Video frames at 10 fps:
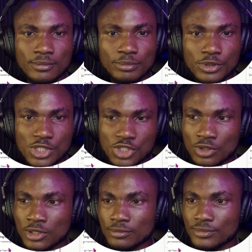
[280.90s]

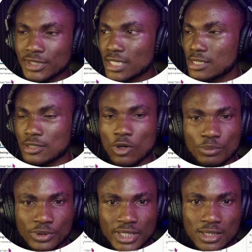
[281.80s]
position these
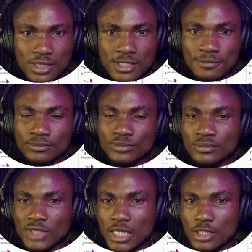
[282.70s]
components
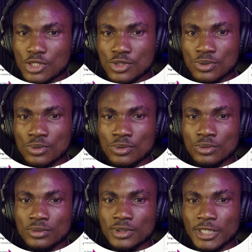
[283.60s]

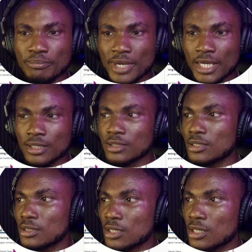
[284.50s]
into the main
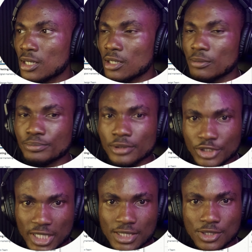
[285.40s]

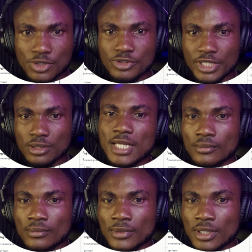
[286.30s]
project screen.
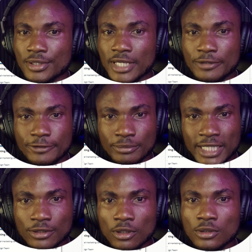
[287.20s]
Then from
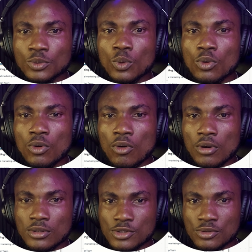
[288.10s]
then on, we'll go
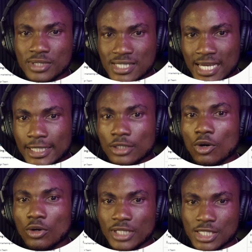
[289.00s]
on to designing
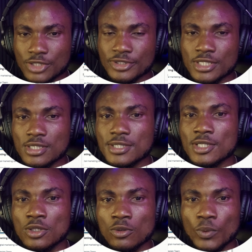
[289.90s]
other screens
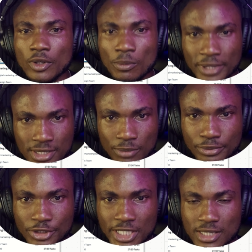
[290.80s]
till we complete the
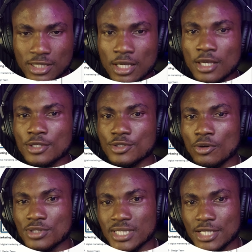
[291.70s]
project. So
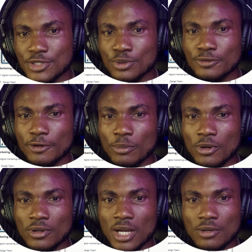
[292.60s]
stay tuned for
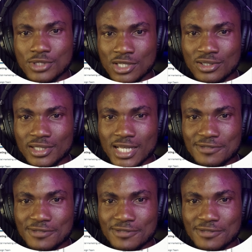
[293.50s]
more. I will see you in the next